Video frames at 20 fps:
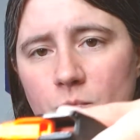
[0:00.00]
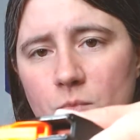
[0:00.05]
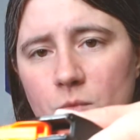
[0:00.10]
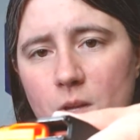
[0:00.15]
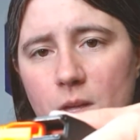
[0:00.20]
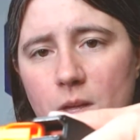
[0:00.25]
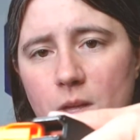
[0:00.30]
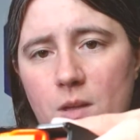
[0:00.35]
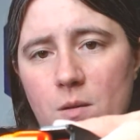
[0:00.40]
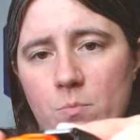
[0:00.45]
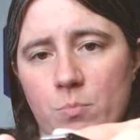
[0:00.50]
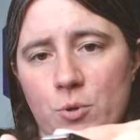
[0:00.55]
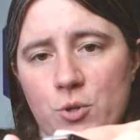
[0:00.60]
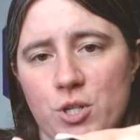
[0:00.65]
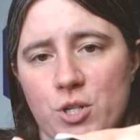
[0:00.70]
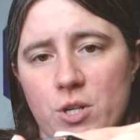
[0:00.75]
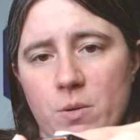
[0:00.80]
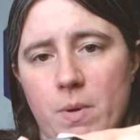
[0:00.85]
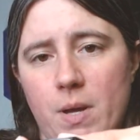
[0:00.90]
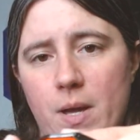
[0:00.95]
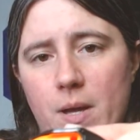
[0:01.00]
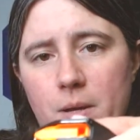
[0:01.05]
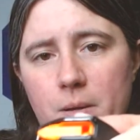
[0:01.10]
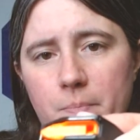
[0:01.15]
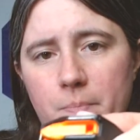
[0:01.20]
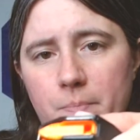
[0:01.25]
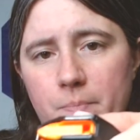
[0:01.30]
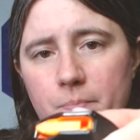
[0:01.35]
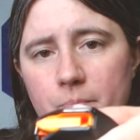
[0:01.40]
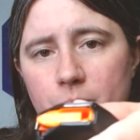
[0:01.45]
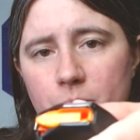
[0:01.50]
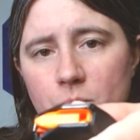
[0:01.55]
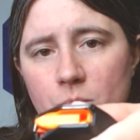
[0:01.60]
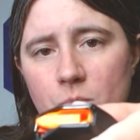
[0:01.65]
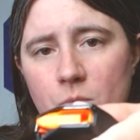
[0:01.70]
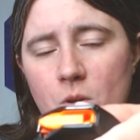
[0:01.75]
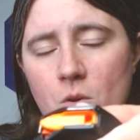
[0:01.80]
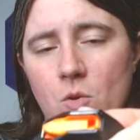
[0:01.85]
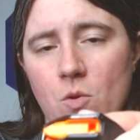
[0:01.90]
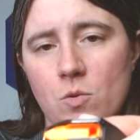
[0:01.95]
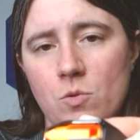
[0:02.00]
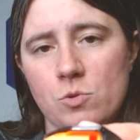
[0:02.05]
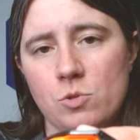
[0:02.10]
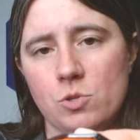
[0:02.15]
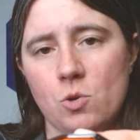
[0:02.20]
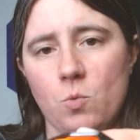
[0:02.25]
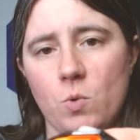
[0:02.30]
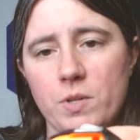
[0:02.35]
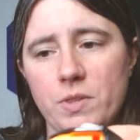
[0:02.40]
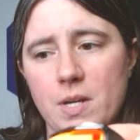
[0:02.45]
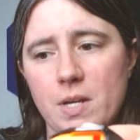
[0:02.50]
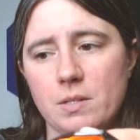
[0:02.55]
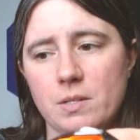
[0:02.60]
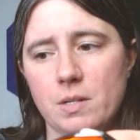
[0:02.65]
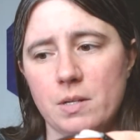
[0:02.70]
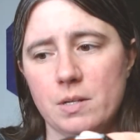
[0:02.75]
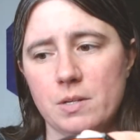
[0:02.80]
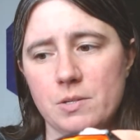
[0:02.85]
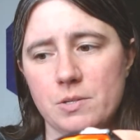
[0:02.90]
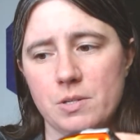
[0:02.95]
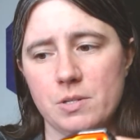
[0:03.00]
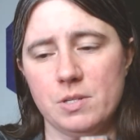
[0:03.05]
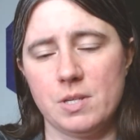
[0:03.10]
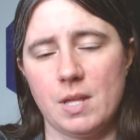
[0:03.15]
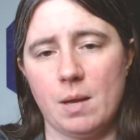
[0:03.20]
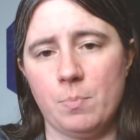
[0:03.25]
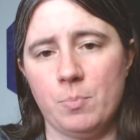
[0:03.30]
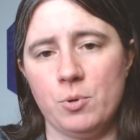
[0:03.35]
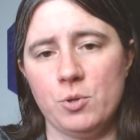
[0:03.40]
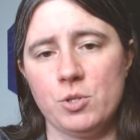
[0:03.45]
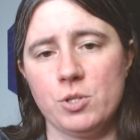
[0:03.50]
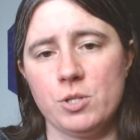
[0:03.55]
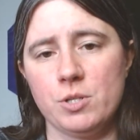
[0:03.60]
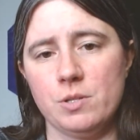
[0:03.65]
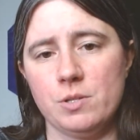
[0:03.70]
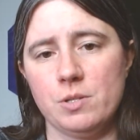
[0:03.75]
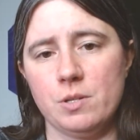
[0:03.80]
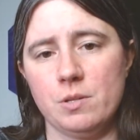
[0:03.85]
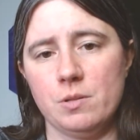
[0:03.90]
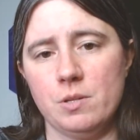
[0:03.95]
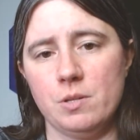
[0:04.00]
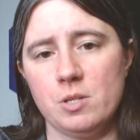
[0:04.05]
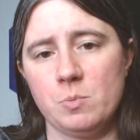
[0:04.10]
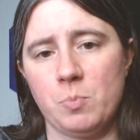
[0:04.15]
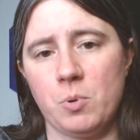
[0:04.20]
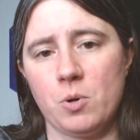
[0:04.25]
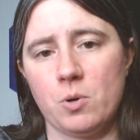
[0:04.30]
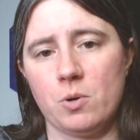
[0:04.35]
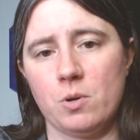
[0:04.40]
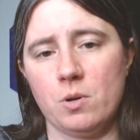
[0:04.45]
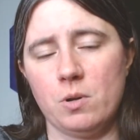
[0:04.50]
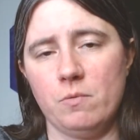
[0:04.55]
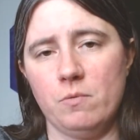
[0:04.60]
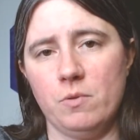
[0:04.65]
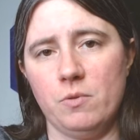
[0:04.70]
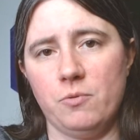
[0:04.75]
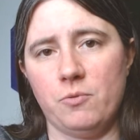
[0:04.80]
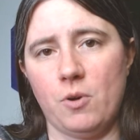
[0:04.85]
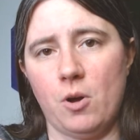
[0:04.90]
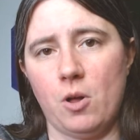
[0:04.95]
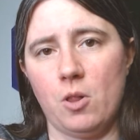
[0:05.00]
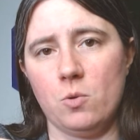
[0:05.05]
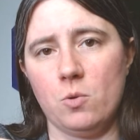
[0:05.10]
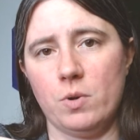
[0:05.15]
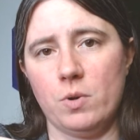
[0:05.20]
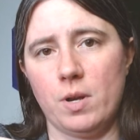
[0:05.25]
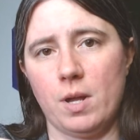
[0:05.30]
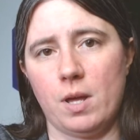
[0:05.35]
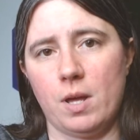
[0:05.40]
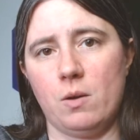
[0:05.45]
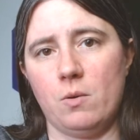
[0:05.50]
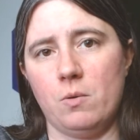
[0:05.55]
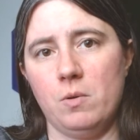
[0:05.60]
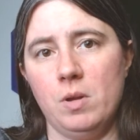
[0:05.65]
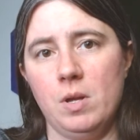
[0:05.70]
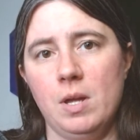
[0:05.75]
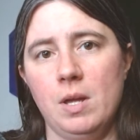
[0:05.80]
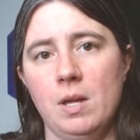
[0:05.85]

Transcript: and push it back. So what that does is that pushes this part of the follower down